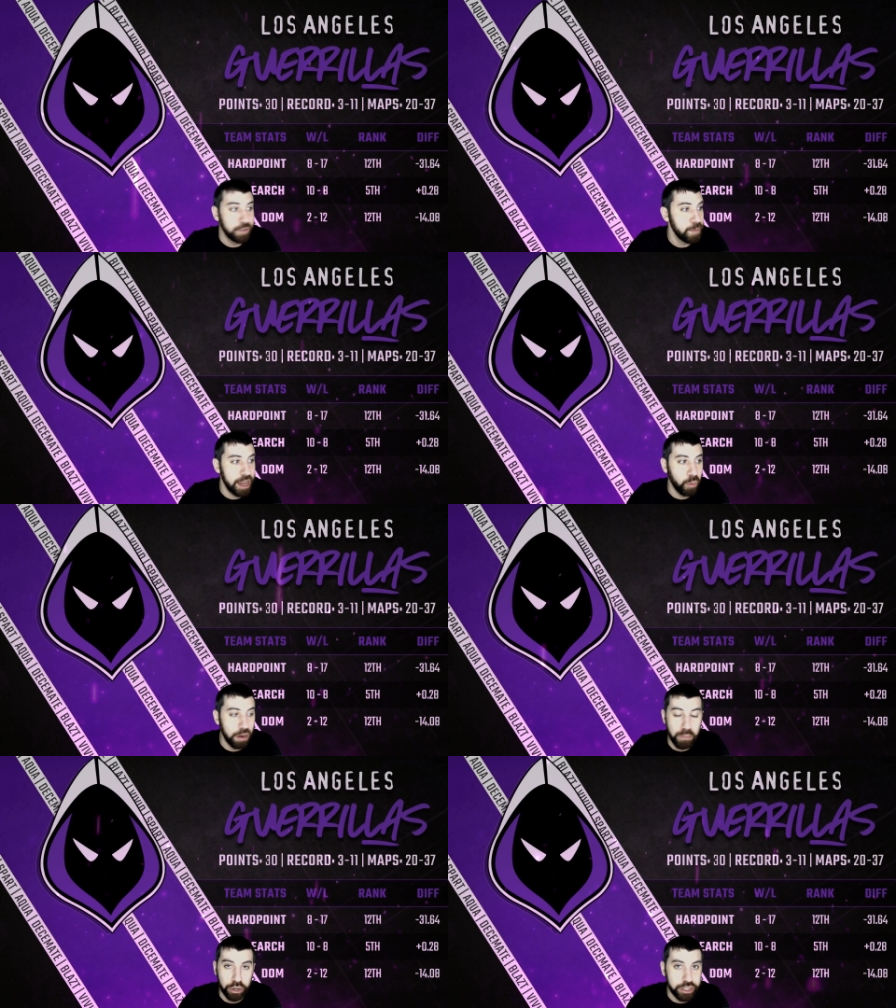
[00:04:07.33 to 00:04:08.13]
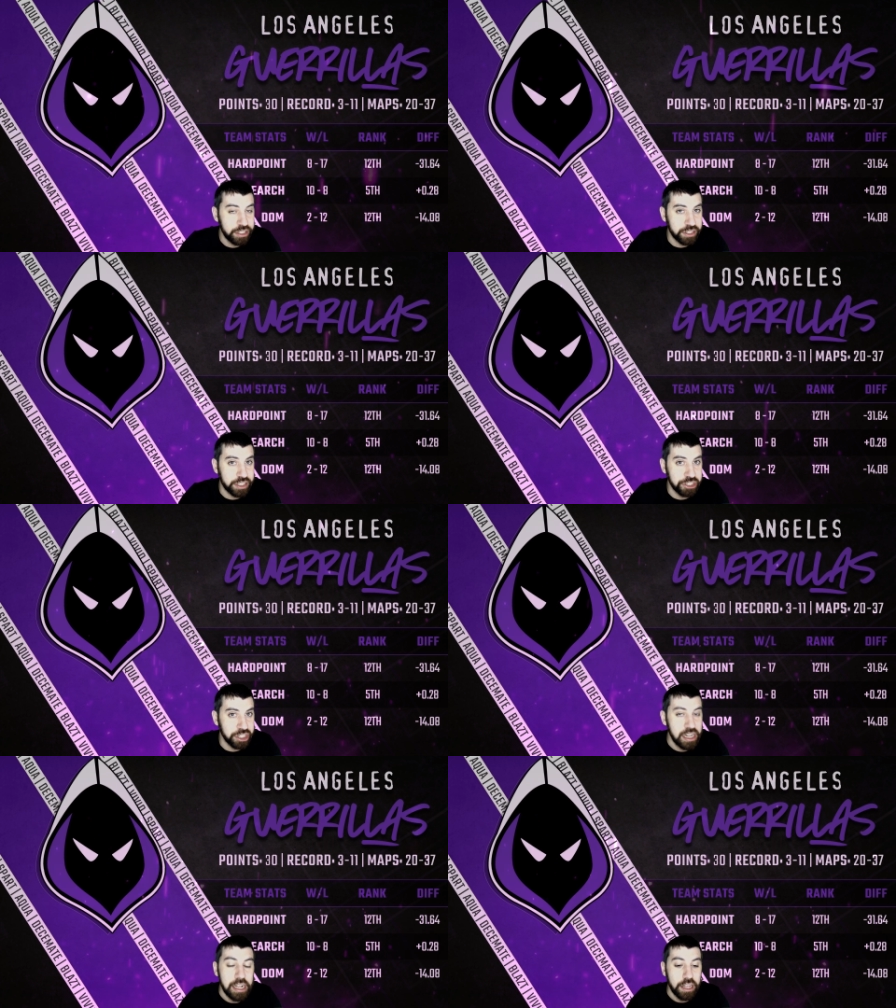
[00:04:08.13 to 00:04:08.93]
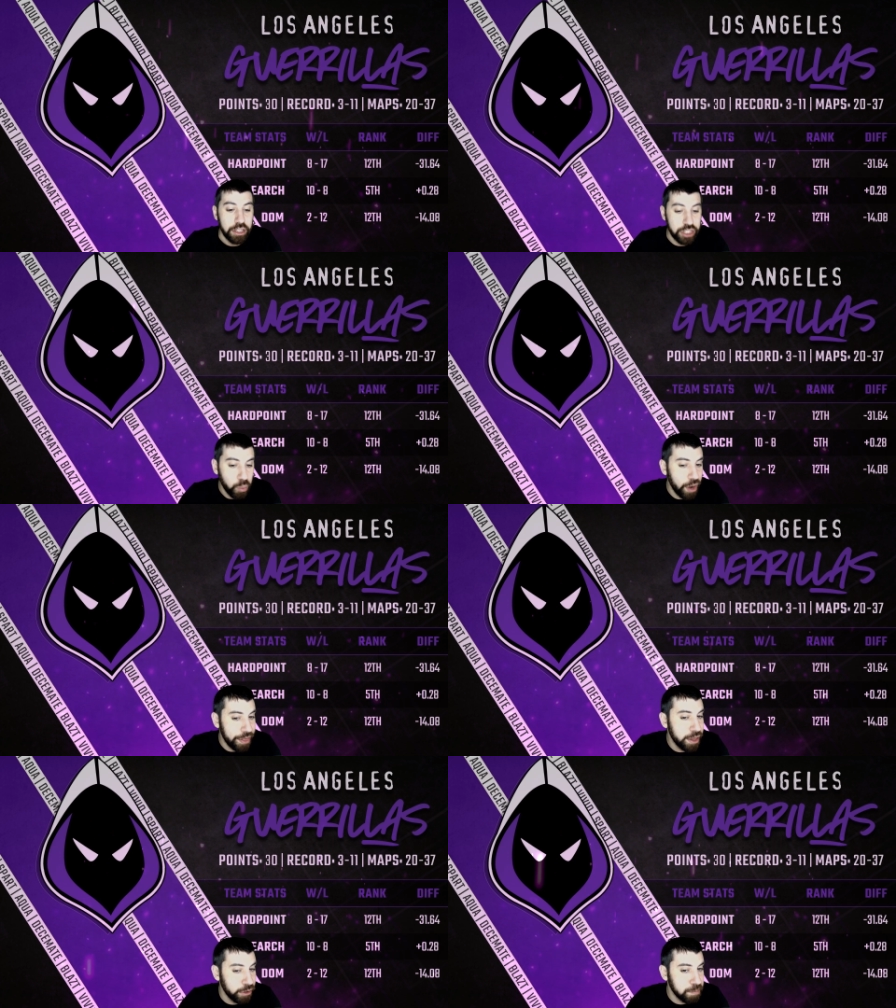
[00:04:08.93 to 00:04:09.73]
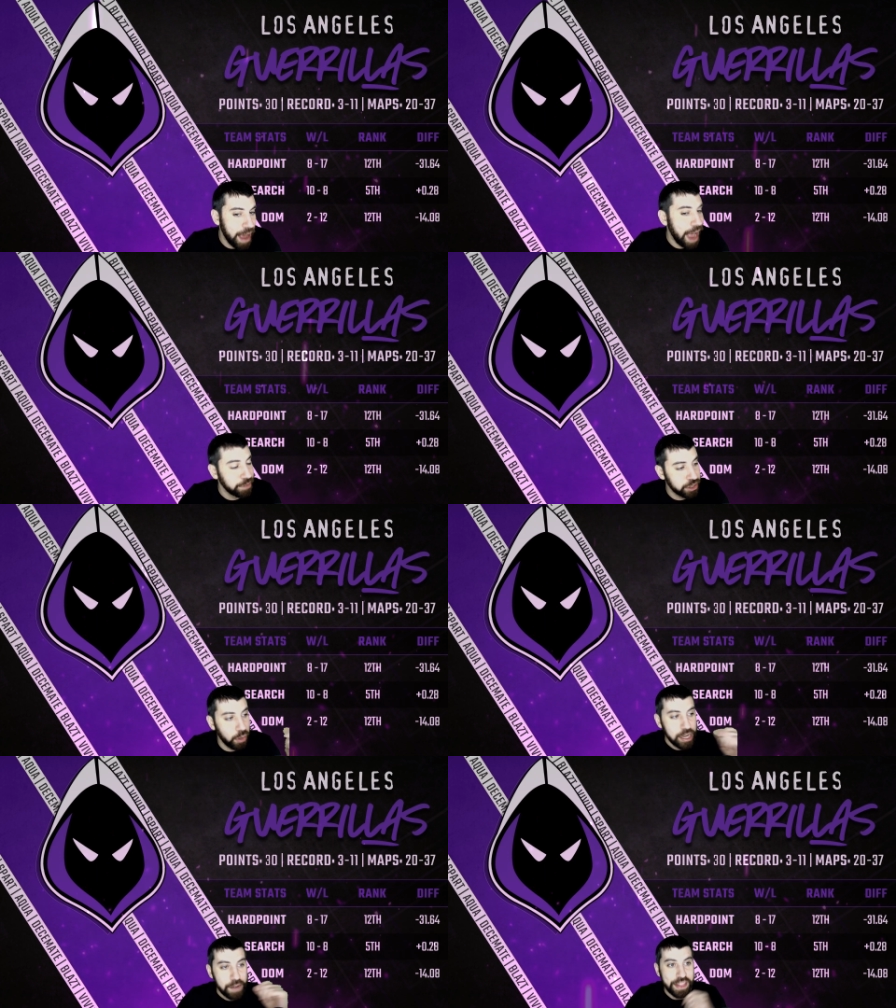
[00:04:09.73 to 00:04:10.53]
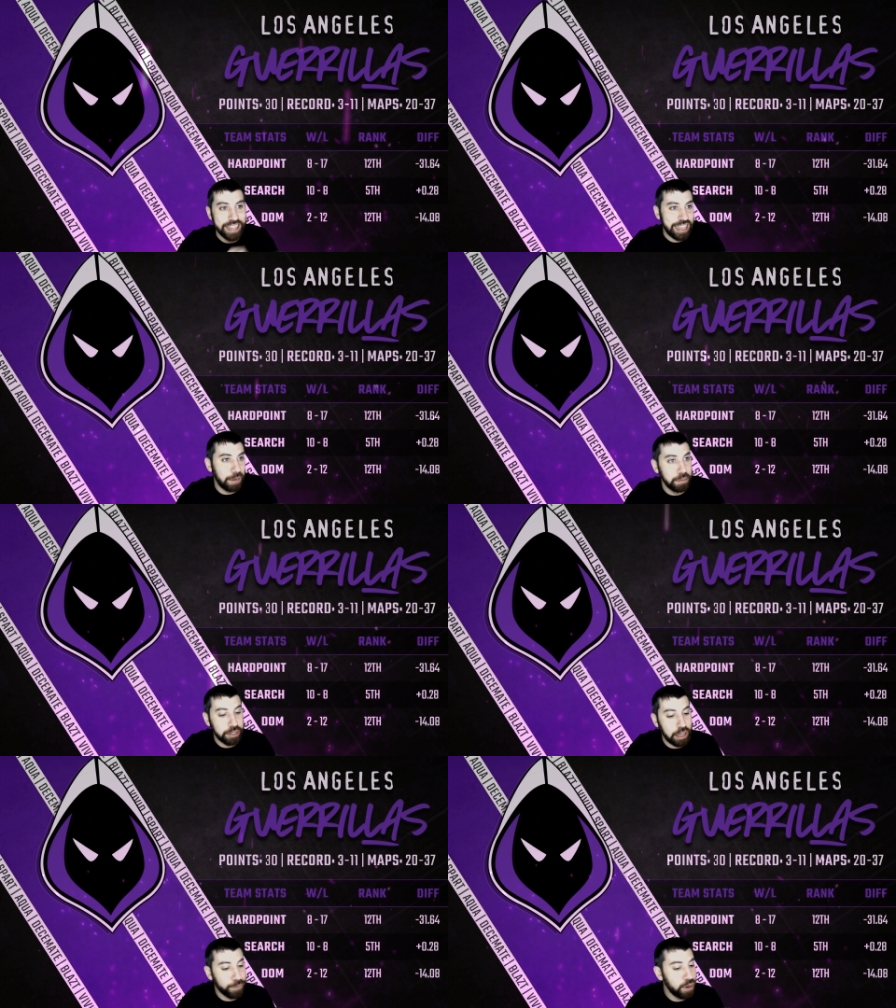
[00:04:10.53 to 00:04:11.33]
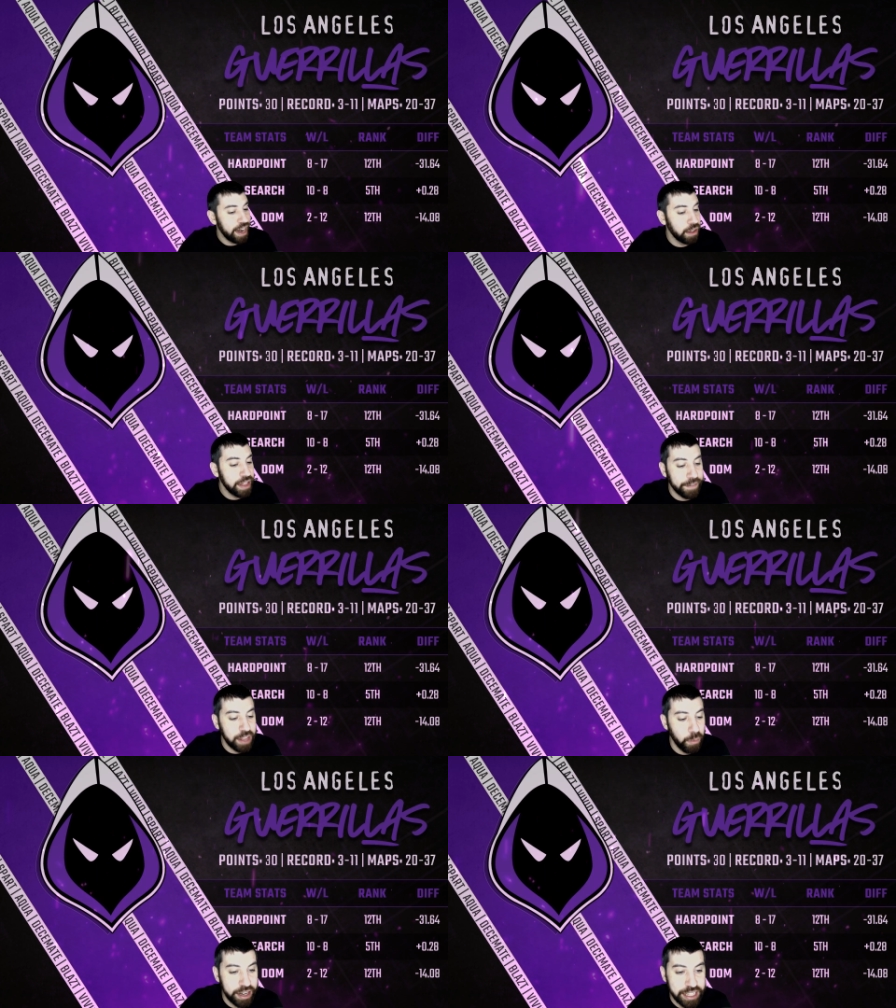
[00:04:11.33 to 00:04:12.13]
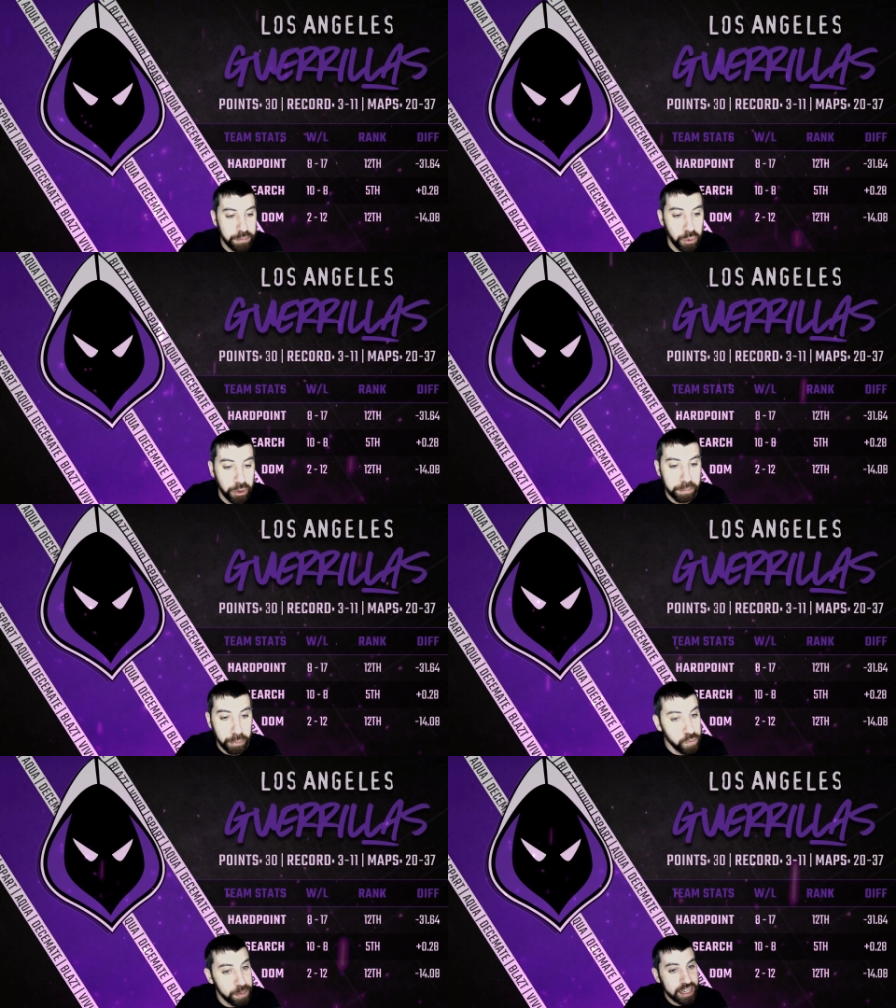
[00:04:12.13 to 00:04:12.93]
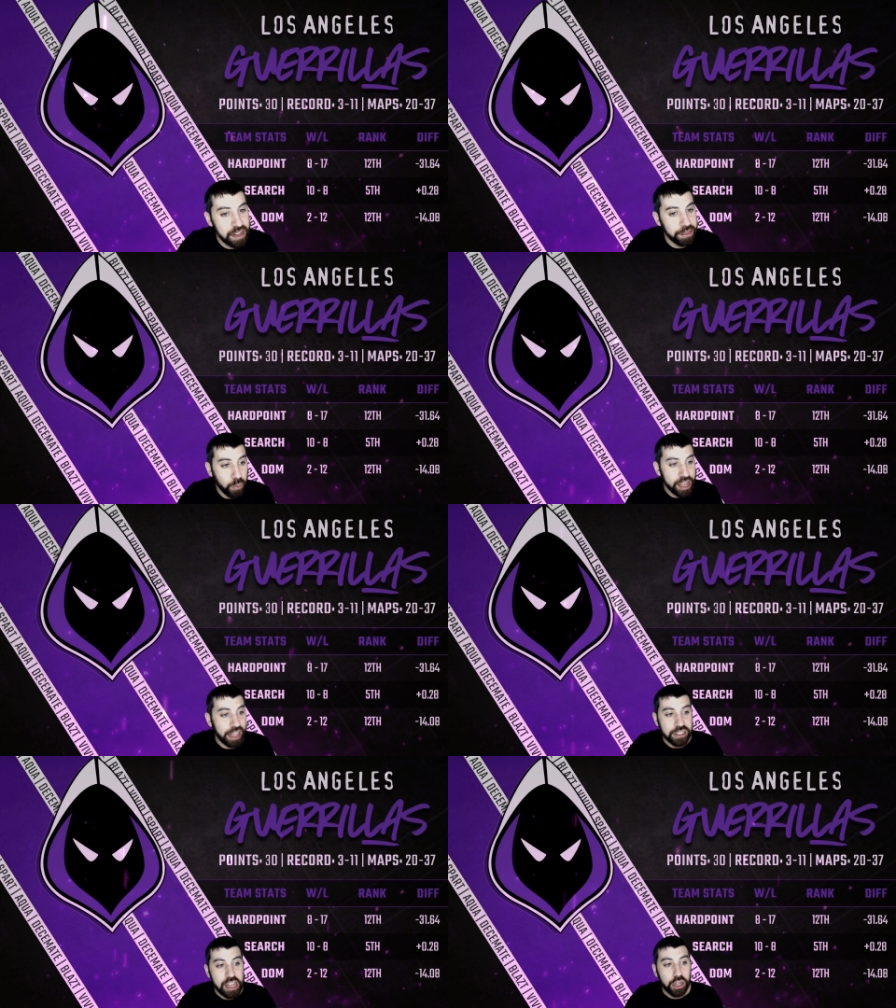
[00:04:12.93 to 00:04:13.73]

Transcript: If you make one more good decision, you win those maps. So that's kind of what we're looking for at LA if they want to get more improvement in the wings.